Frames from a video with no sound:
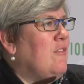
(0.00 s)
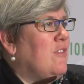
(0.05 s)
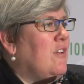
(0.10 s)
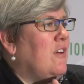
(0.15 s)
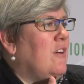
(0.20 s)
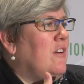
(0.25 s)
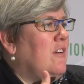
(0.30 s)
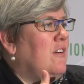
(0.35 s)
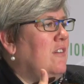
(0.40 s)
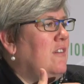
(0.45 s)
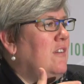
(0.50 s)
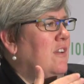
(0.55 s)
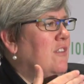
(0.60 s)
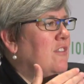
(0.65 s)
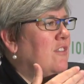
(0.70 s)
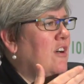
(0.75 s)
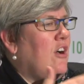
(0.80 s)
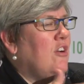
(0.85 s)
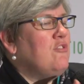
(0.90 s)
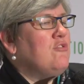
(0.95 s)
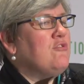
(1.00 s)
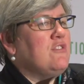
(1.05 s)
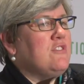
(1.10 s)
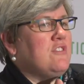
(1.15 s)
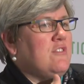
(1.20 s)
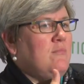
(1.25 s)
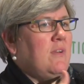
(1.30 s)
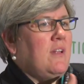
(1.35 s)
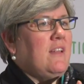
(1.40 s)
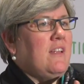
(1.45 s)
of the, the
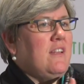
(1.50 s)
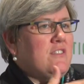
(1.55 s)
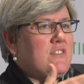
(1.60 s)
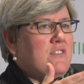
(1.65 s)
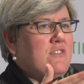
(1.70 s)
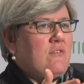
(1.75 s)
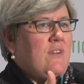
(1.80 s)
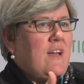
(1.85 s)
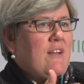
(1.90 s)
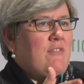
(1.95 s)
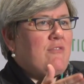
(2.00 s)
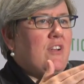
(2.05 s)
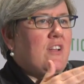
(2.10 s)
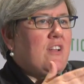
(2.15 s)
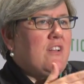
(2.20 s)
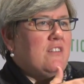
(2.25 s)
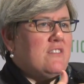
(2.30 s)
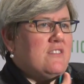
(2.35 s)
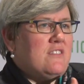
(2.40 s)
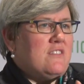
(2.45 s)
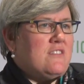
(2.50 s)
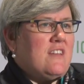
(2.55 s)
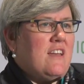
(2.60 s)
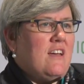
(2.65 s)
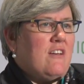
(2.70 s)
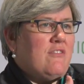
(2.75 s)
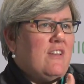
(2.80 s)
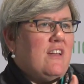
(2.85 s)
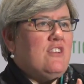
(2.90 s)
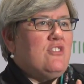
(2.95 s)
hundreds of millions of Africans and
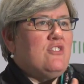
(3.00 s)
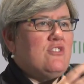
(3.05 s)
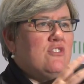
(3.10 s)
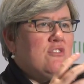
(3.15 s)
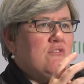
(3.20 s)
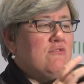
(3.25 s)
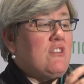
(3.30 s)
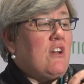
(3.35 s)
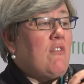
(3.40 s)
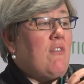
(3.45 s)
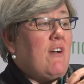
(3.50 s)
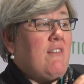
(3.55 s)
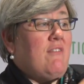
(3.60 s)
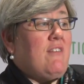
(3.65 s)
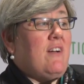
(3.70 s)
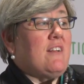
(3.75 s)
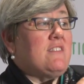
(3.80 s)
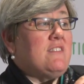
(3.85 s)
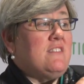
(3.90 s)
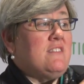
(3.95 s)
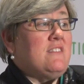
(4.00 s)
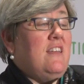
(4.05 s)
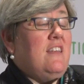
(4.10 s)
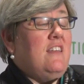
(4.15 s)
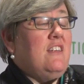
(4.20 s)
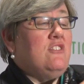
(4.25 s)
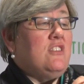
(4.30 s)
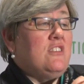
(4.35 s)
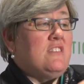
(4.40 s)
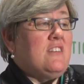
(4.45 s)
South Asians who don't have access to
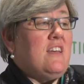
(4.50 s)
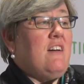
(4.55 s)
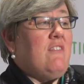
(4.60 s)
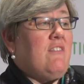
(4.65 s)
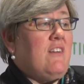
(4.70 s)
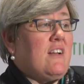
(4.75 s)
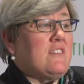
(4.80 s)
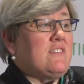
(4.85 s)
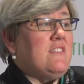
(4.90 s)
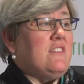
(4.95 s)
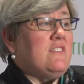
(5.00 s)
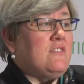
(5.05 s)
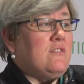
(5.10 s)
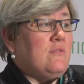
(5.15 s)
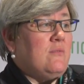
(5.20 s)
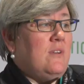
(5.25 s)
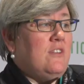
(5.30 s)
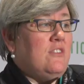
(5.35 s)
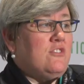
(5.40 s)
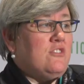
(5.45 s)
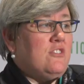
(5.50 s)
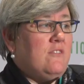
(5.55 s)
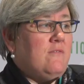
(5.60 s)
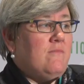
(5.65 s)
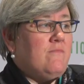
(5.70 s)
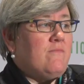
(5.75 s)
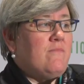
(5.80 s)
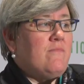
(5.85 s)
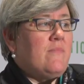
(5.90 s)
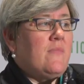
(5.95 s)
energy to have access to energy.
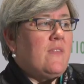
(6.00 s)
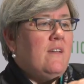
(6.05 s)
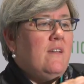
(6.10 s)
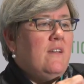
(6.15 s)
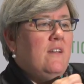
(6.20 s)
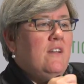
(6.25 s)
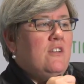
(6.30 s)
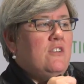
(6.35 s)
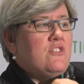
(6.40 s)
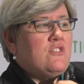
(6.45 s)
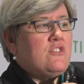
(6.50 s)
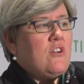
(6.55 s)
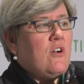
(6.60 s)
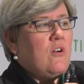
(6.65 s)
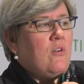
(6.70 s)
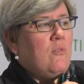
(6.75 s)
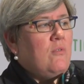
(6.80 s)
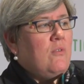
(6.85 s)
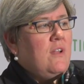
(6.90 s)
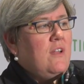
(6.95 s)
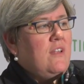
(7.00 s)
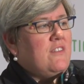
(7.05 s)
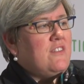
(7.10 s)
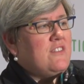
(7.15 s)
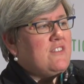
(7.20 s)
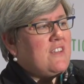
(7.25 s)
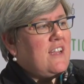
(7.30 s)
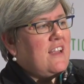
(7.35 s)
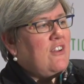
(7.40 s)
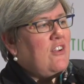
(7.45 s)
So
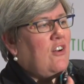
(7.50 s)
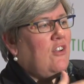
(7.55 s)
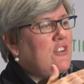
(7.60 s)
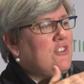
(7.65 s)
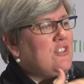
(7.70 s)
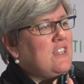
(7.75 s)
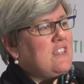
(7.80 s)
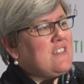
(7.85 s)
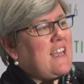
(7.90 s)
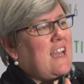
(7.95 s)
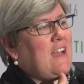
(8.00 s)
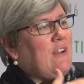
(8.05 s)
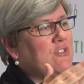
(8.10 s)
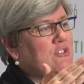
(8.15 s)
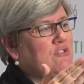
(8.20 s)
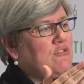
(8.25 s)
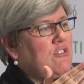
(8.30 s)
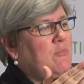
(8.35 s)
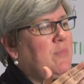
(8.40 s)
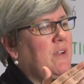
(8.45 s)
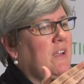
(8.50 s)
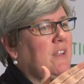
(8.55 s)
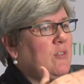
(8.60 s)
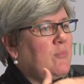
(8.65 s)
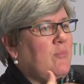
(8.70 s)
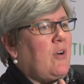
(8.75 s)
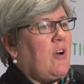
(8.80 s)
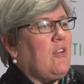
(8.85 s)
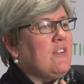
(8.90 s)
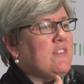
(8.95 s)
the technology is outstripping
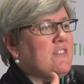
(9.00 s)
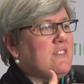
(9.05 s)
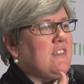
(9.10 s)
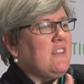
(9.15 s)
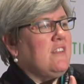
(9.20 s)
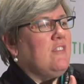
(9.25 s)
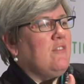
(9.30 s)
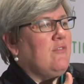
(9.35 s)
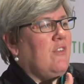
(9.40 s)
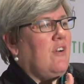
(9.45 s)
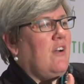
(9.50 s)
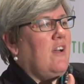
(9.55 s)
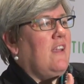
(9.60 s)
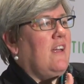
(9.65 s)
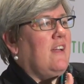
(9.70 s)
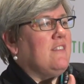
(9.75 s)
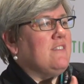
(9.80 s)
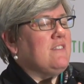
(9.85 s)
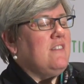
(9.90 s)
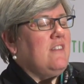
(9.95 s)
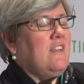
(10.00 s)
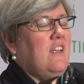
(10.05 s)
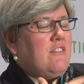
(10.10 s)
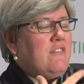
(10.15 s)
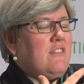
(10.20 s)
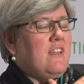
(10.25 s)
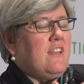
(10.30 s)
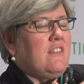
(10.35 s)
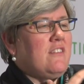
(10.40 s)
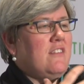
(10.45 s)
the policy and the finance, and I
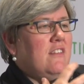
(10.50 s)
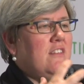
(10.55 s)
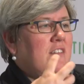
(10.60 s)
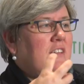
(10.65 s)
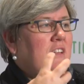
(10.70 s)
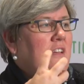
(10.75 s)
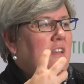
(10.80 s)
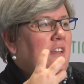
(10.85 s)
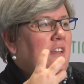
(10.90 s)
think that